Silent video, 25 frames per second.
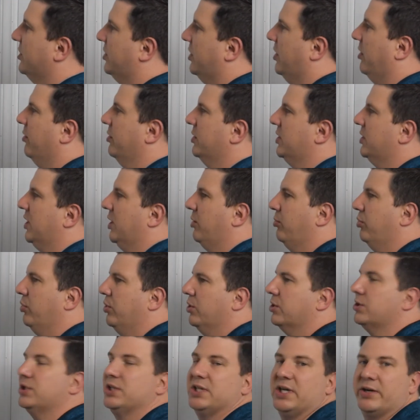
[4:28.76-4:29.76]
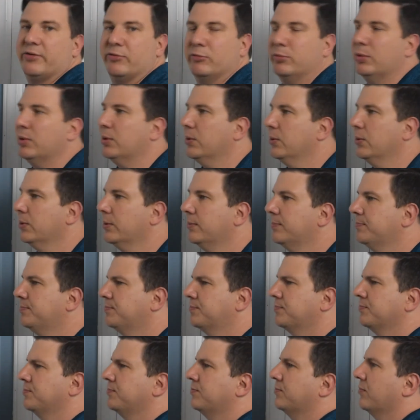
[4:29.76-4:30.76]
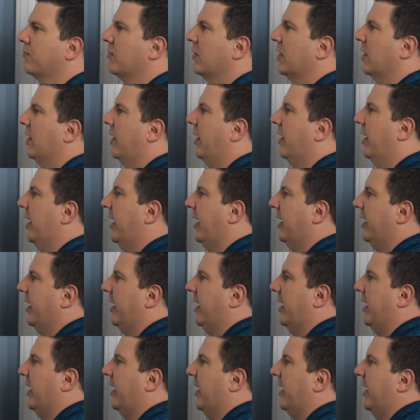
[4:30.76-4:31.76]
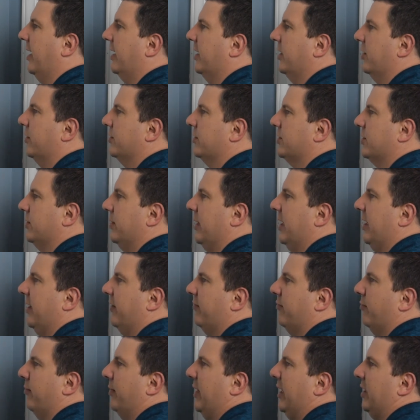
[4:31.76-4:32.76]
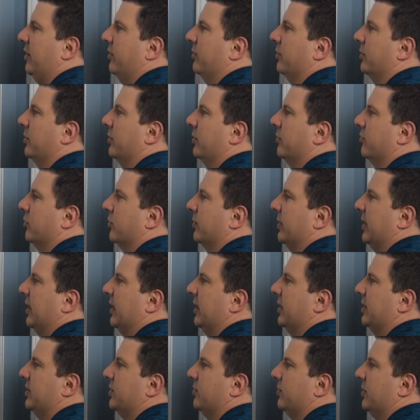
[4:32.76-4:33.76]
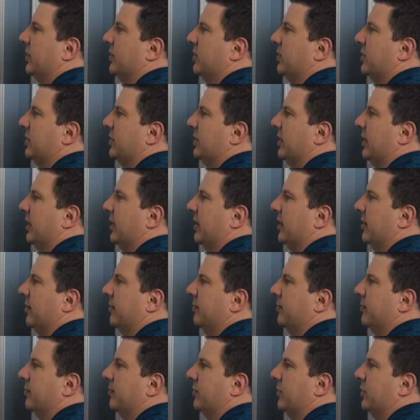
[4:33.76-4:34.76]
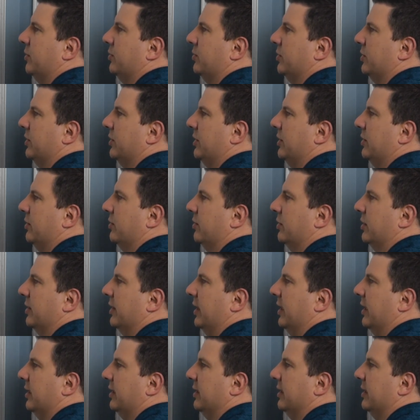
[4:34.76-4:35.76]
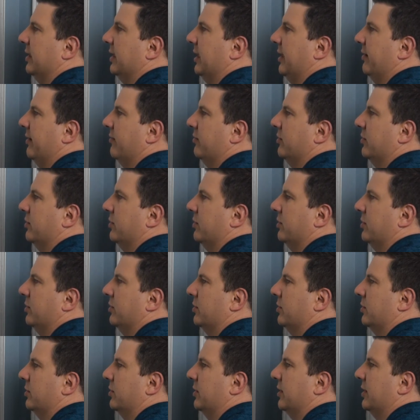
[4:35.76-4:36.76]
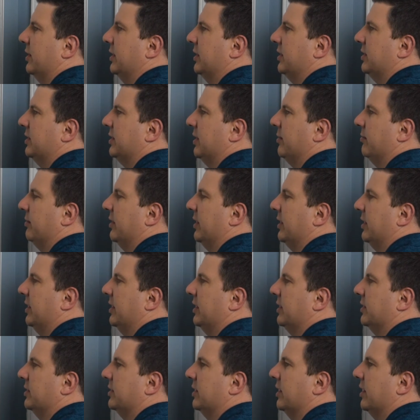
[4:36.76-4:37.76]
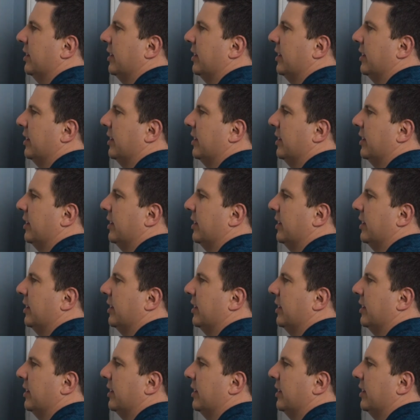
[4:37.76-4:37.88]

they're always gonna push, they never pull. All right, I can also have manual overrides, which usually look like a lever, I think something like this.